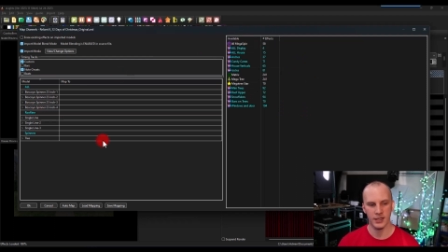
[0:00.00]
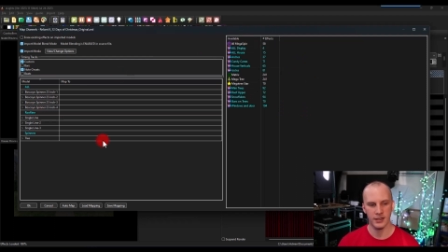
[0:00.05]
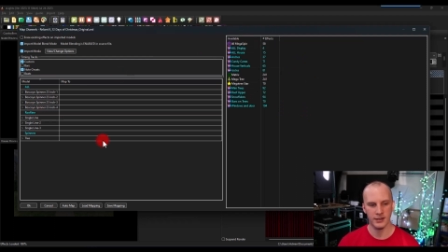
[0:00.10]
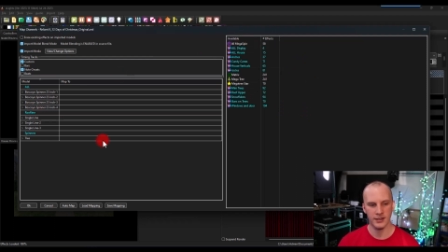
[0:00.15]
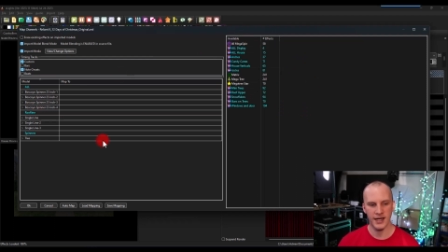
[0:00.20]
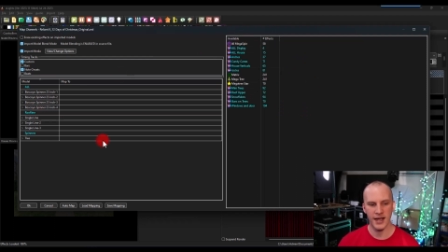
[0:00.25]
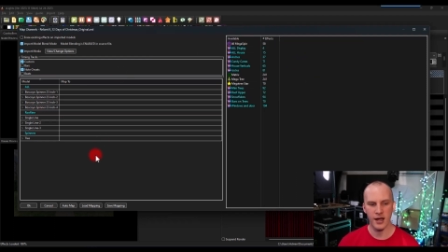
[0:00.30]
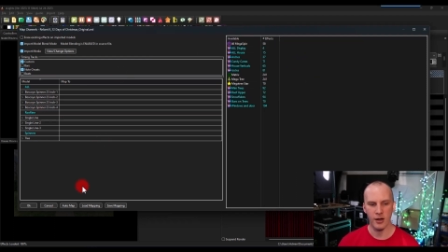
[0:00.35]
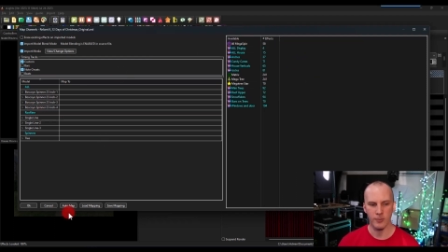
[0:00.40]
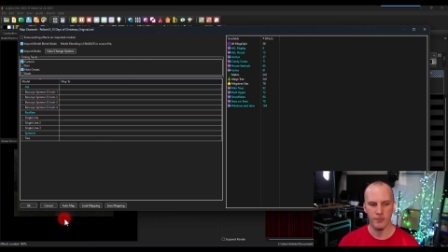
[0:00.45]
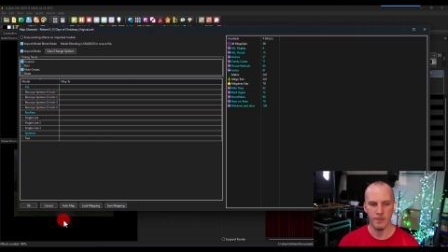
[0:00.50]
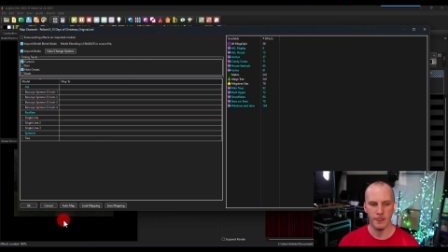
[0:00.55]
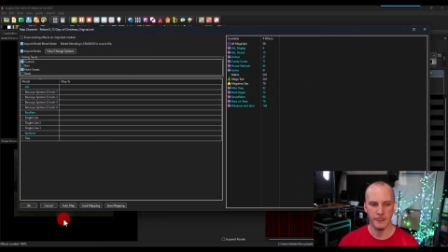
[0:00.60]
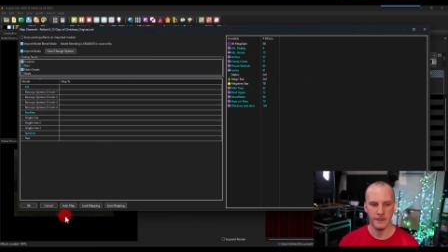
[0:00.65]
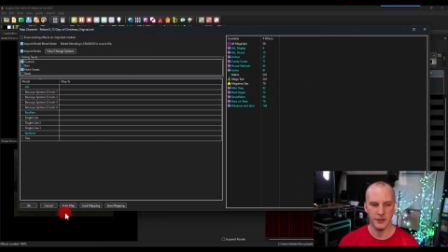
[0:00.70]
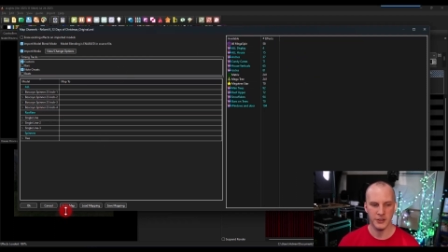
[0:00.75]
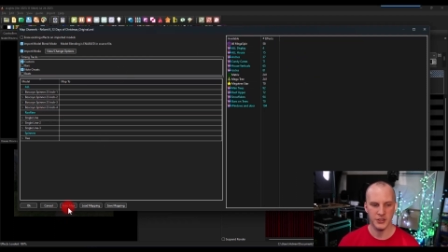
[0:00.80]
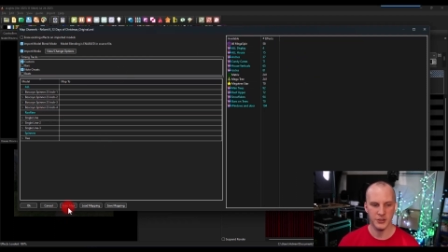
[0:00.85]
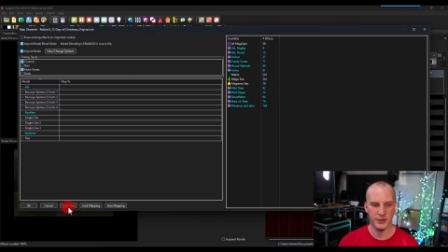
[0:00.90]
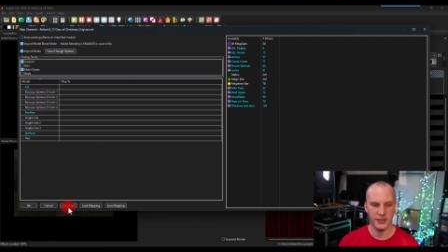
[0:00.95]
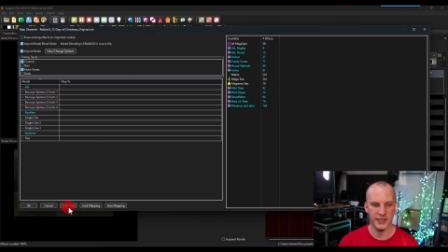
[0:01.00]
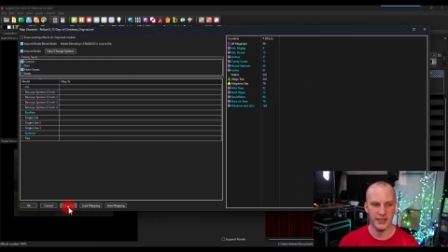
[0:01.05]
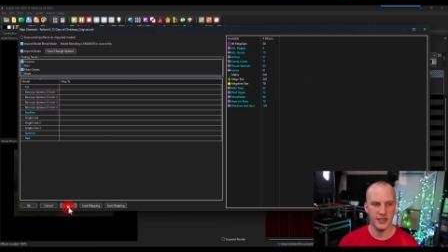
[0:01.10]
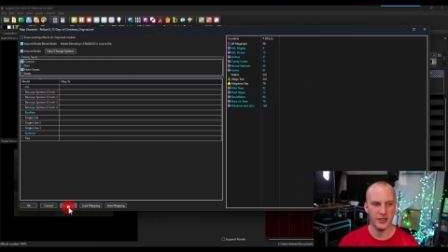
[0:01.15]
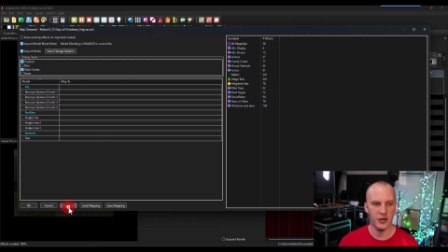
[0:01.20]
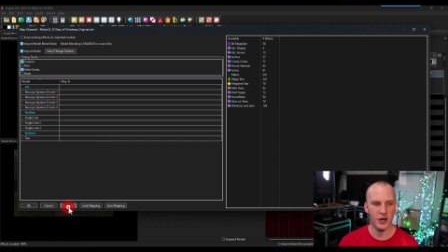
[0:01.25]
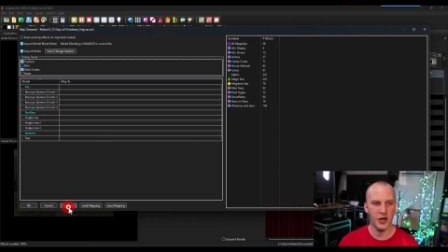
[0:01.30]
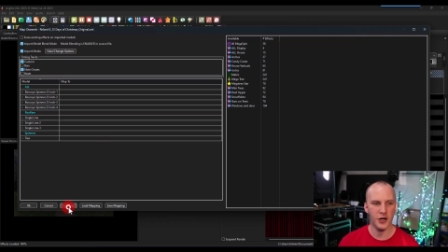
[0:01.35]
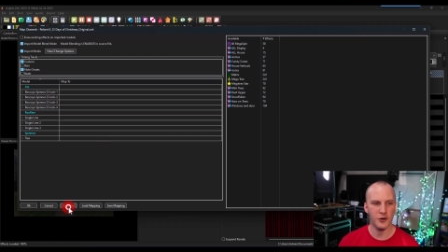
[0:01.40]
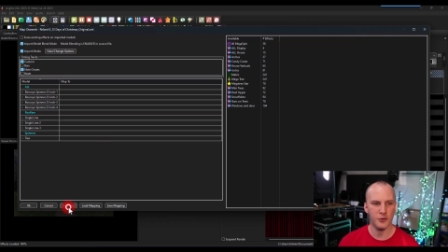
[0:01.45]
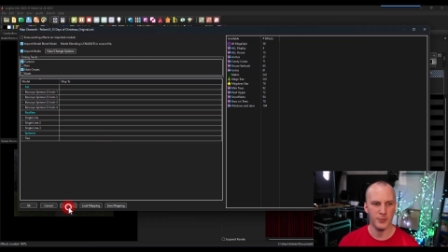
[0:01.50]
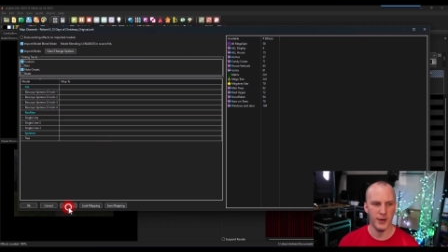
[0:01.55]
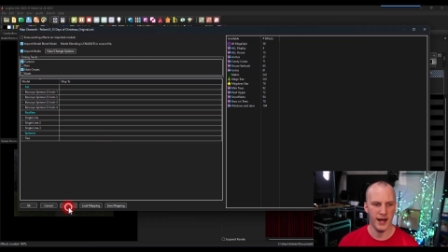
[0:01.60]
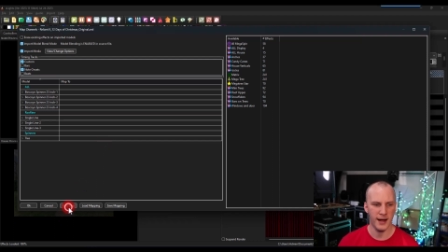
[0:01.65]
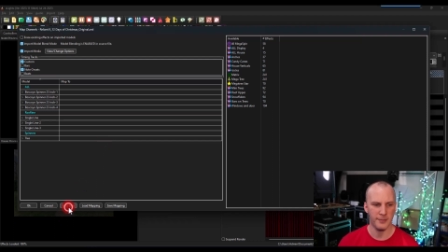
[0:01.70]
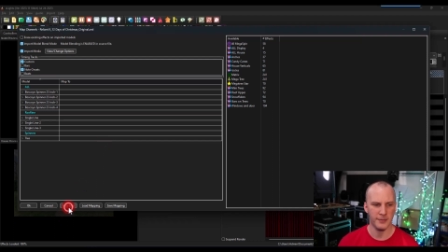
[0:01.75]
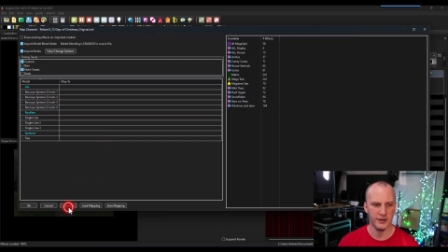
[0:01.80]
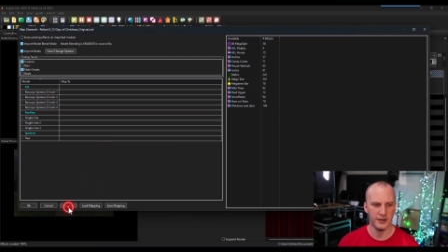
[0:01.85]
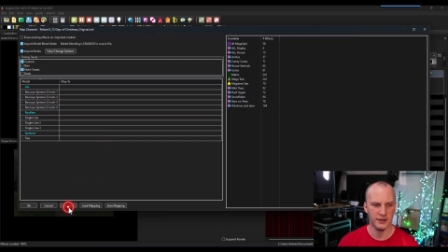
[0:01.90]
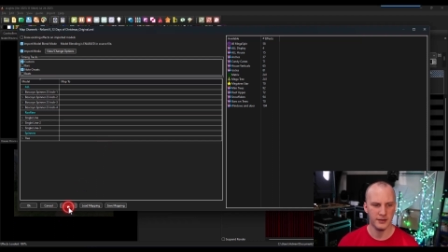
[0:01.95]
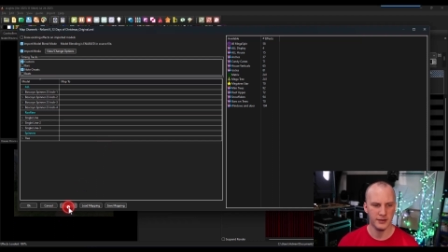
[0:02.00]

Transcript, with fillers: Now, you can hit auto map.